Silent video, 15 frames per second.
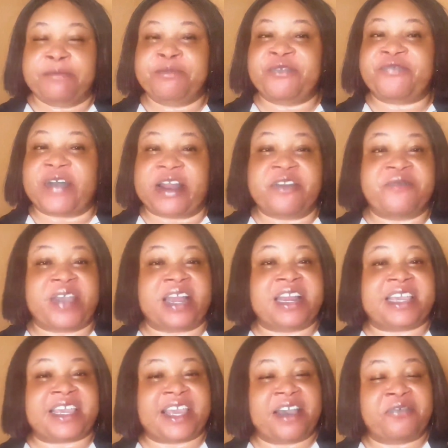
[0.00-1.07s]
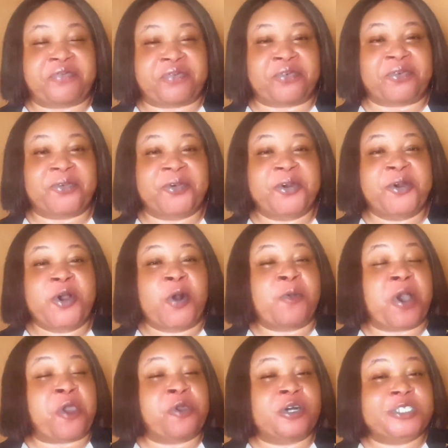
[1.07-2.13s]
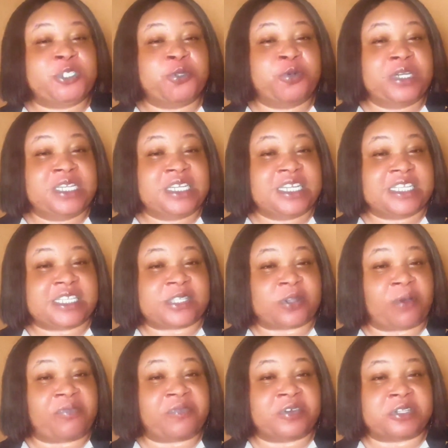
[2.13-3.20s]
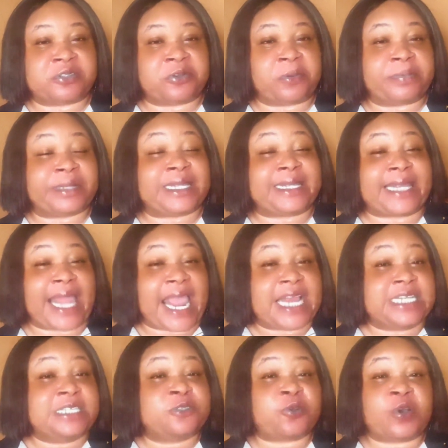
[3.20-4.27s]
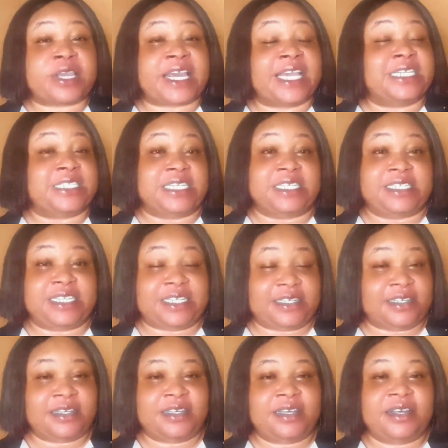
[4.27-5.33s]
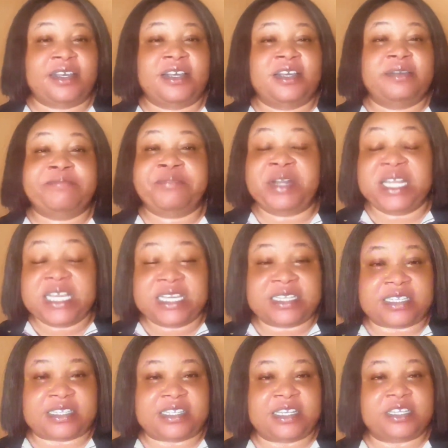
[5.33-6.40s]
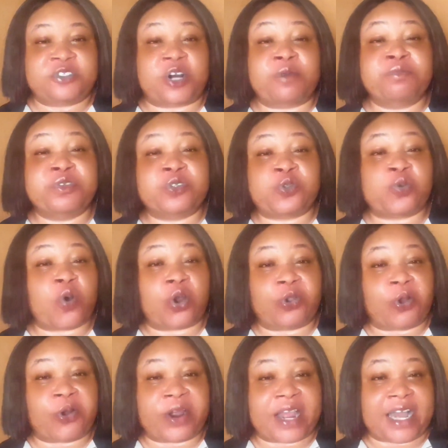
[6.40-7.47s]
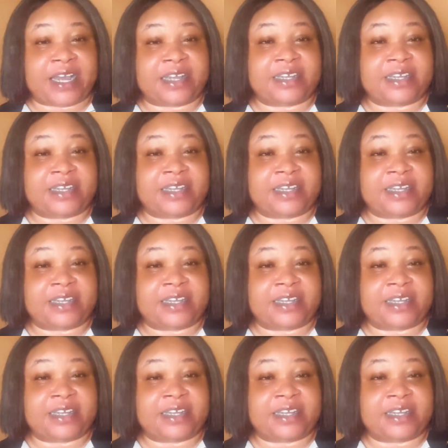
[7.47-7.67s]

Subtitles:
Be very, very careful when you're doing sub for sub. 10 is okay in a day. Please don't be too longer.